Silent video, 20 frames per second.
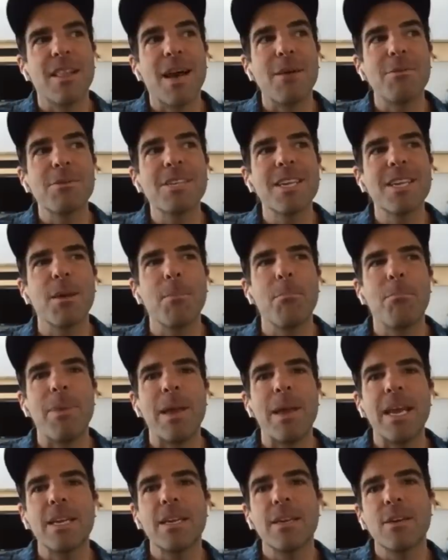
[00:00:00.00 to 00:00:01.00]
was like the
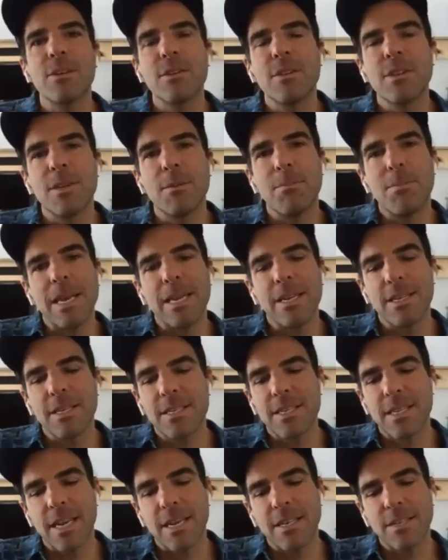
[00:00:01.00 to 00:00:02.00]
beta
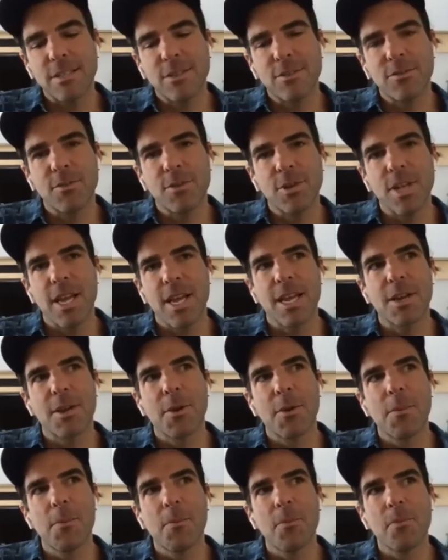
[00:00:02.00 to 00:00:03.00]
test for like
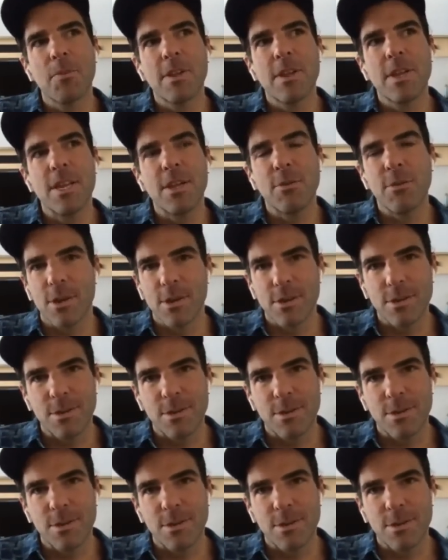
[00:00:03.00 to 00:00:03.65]
Heroes,